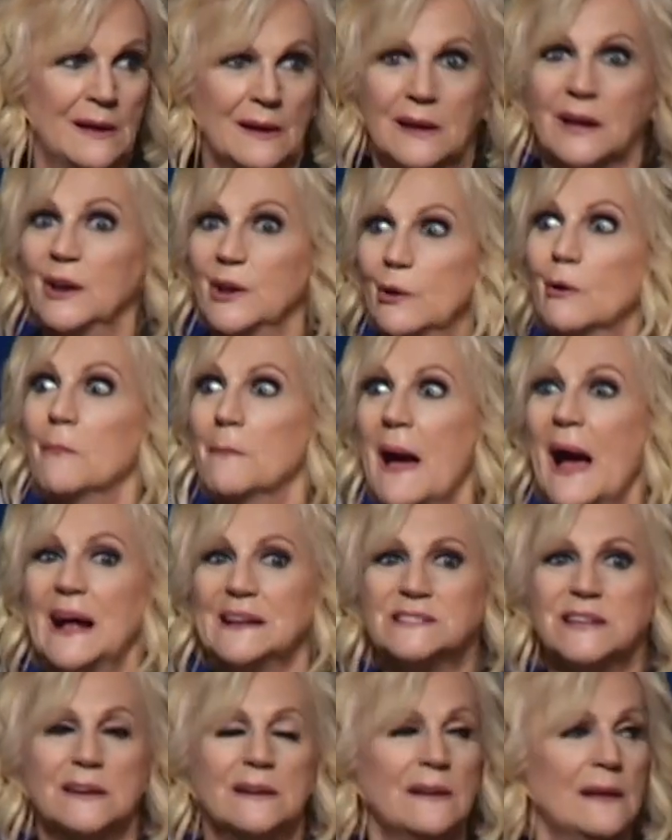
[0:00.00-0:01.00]
Can you
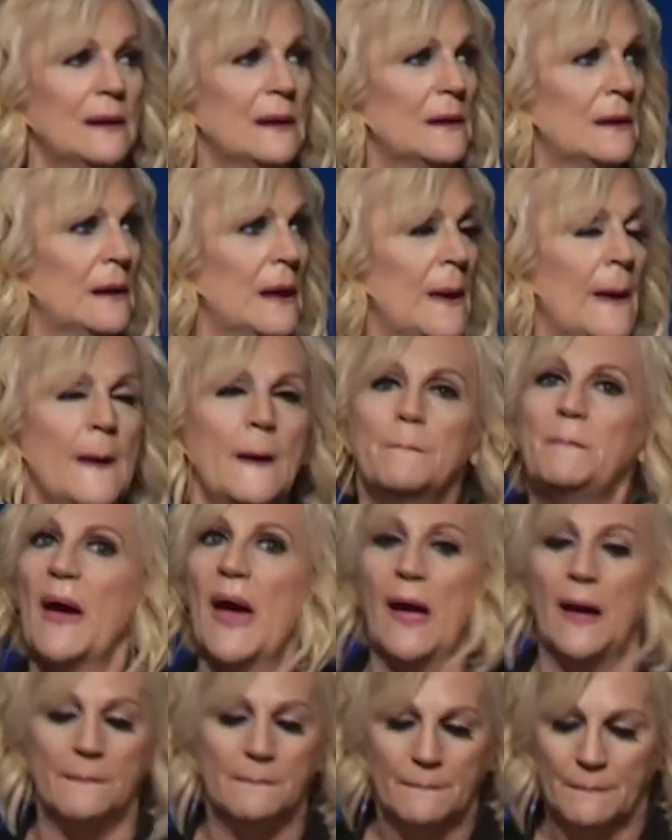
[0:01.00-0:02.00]
imagine?
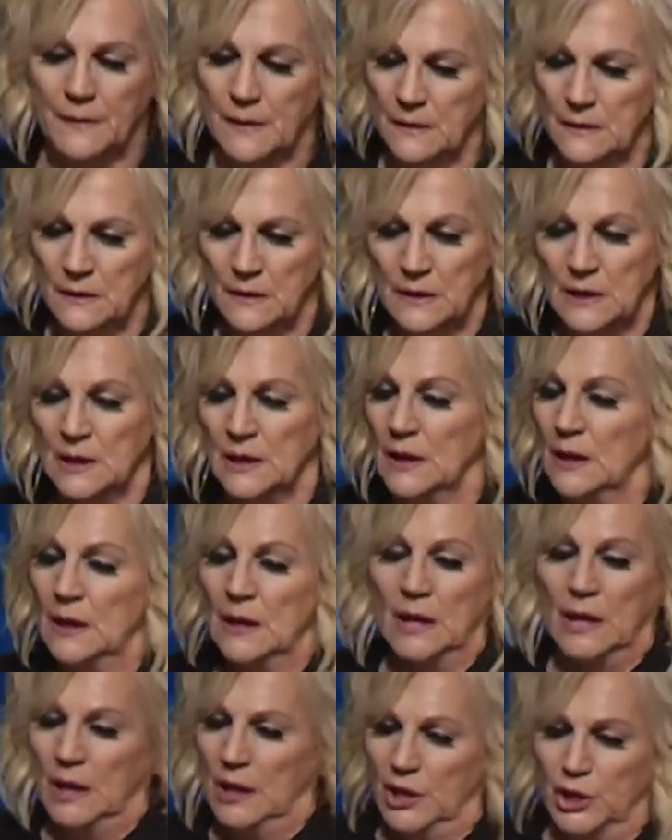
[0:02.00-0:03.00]
Babe,
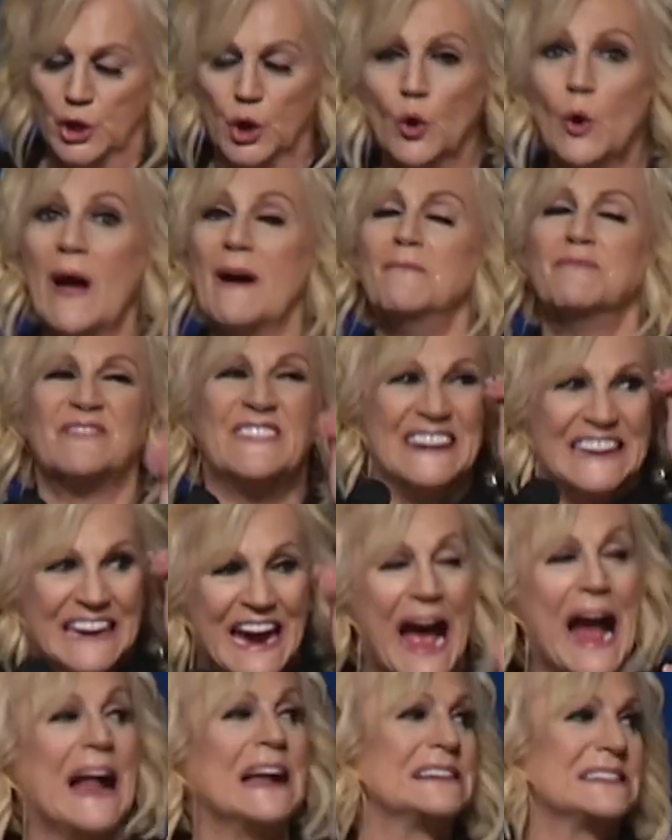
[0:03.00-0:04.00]
you have
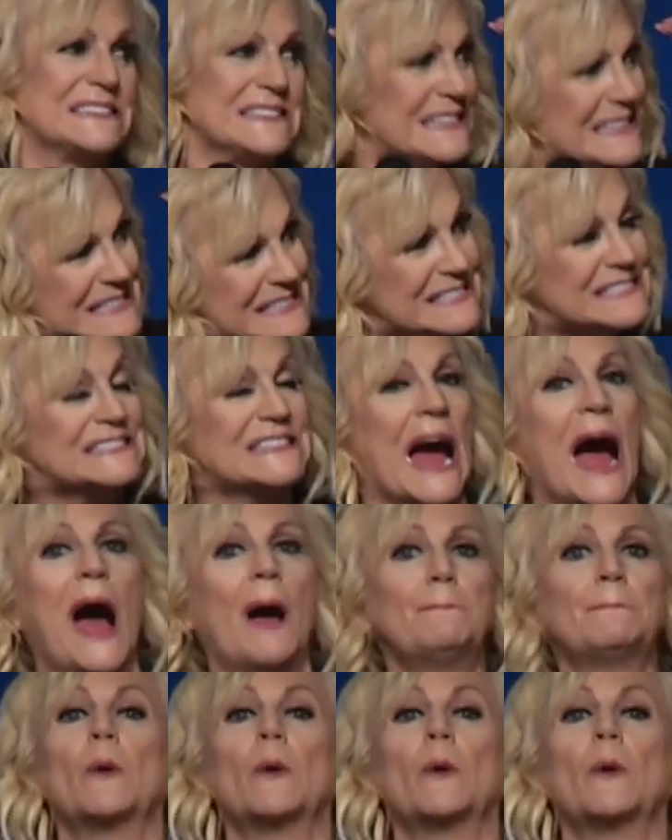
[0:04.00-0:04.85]
got to stop